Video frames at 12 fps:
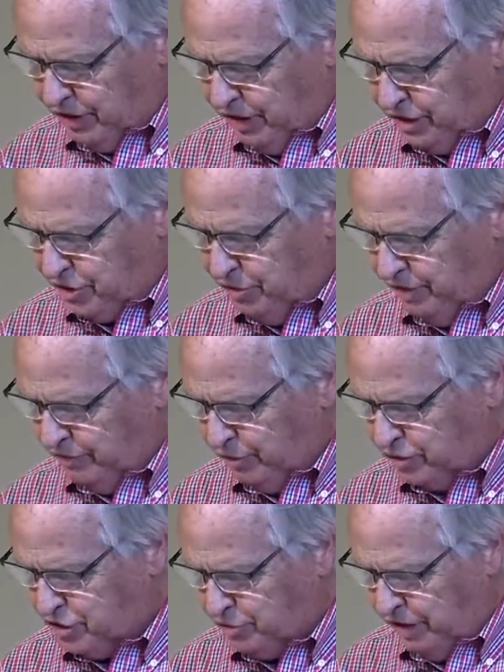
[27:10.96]
the issue in
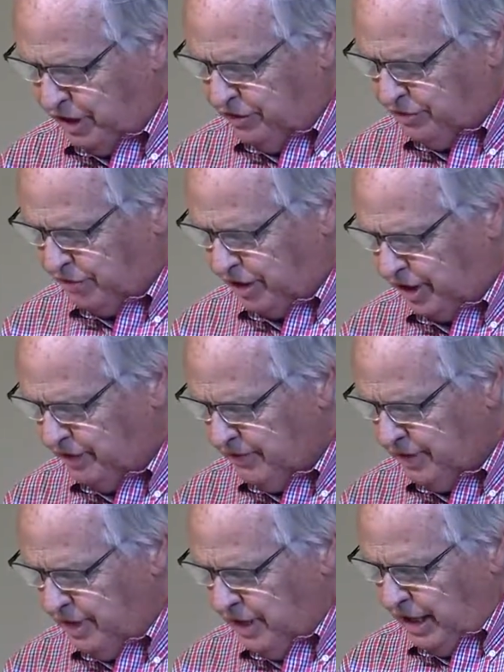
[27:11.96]
verse 23.
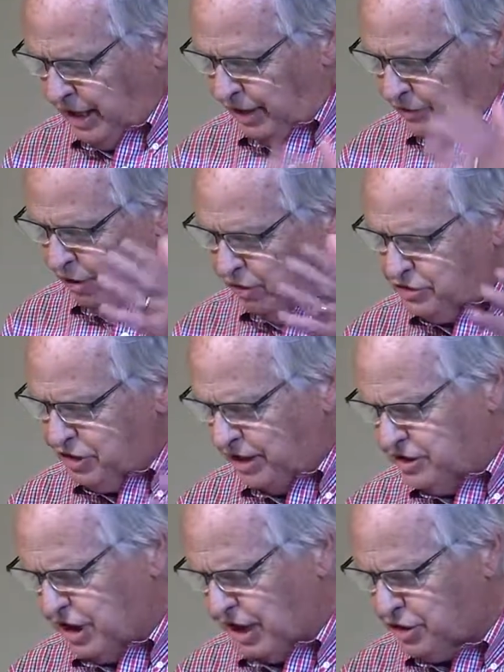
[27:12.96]
In those
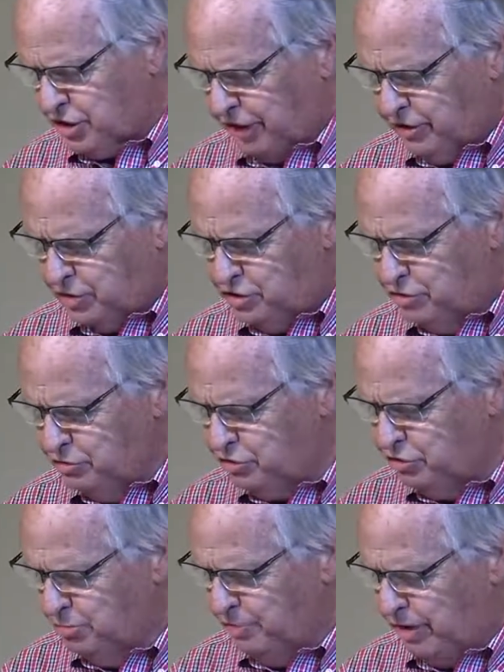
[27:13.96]
days I saw the Jews
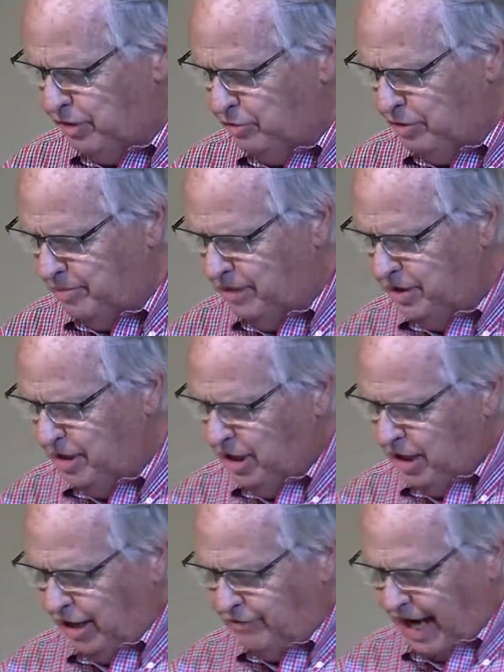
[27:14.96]
who'd married women
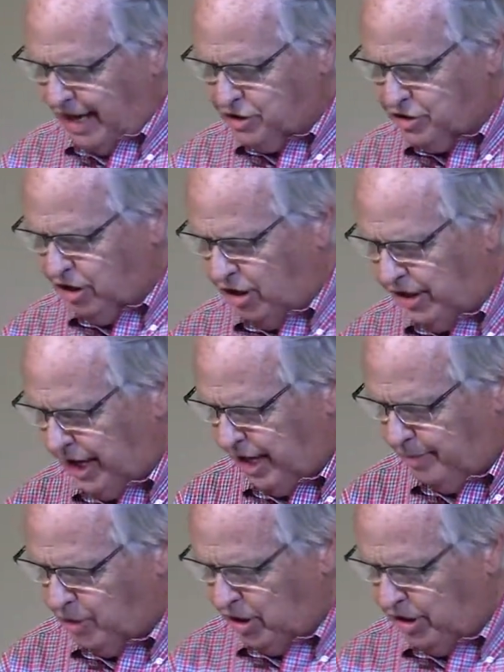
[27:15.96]
of Ashdod,
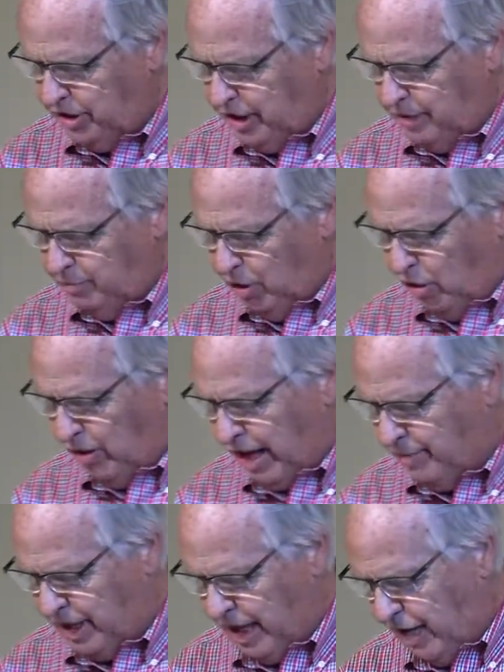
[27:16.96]
Ammon, and
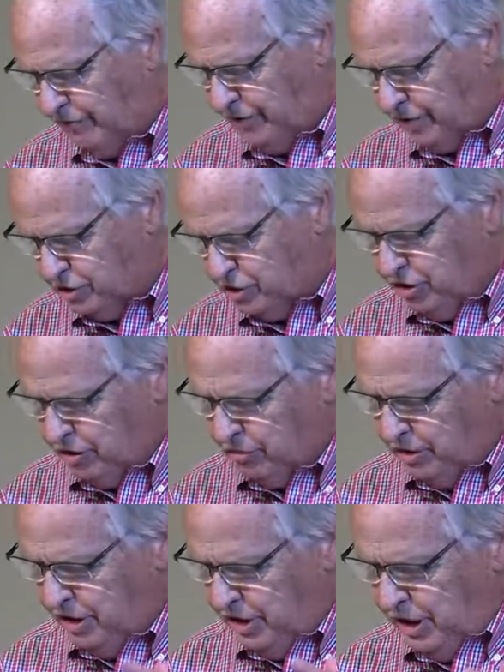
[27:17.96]
Moab, and half of their
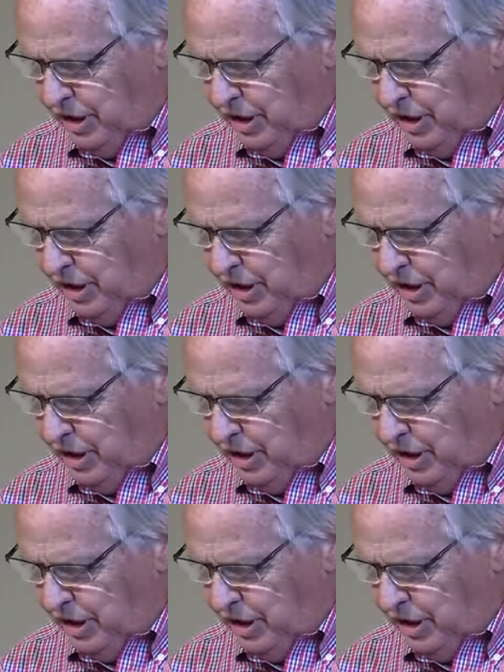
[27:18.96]
children